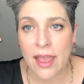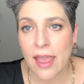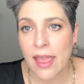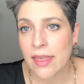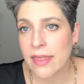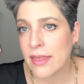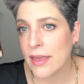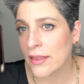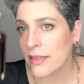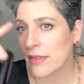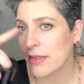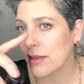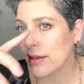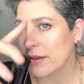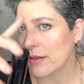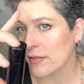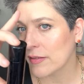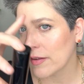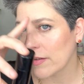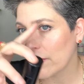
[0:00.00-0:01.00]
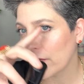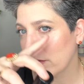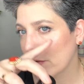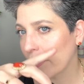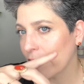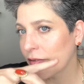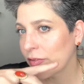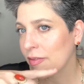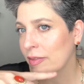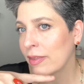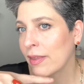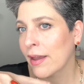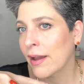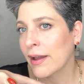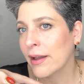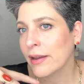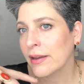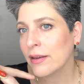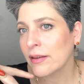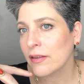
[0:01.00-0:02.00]
And then this, if it was
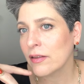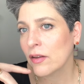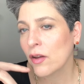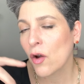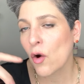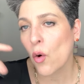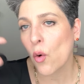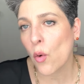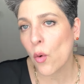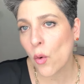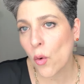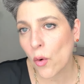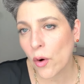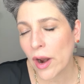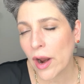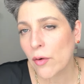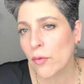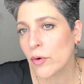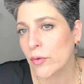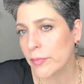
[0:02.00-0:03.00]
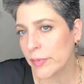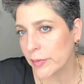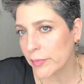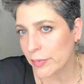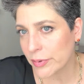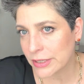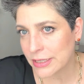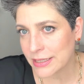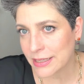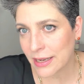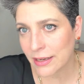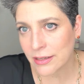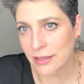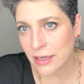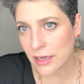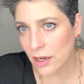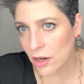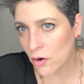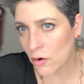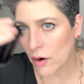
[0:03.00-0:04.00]
night or I would be
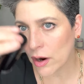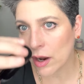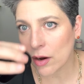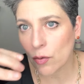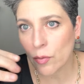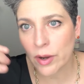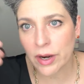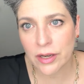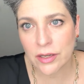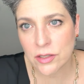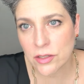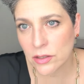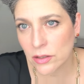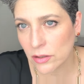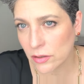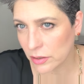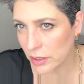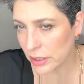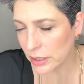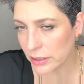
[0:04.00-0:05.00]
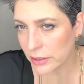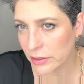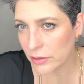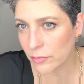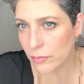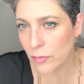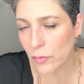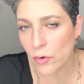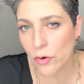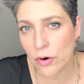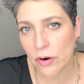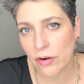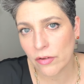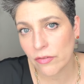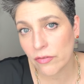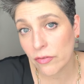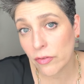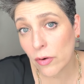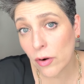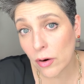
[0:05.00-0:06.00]
presenting or I wanted to look a little more
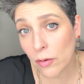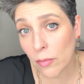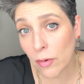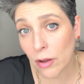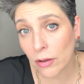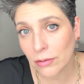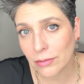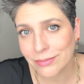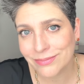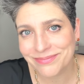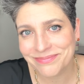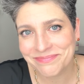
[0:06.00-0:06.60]
formal.